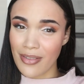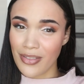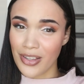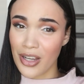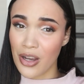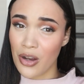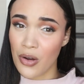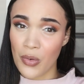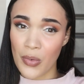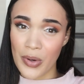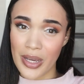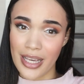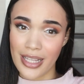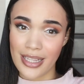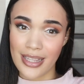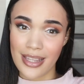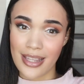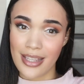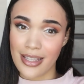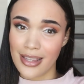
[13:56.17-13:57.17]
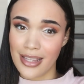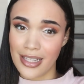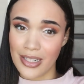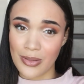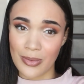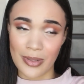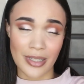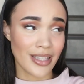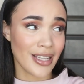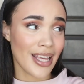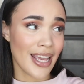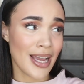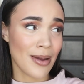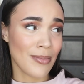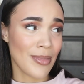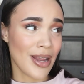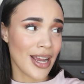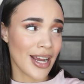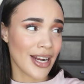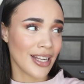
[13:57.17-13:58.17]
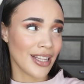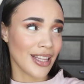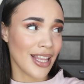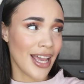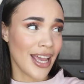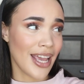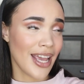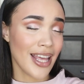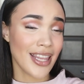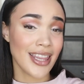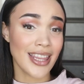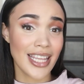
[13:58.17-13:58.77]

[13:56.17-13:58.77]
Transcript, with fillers: have to go with this one. Like, I'm not gonna lie.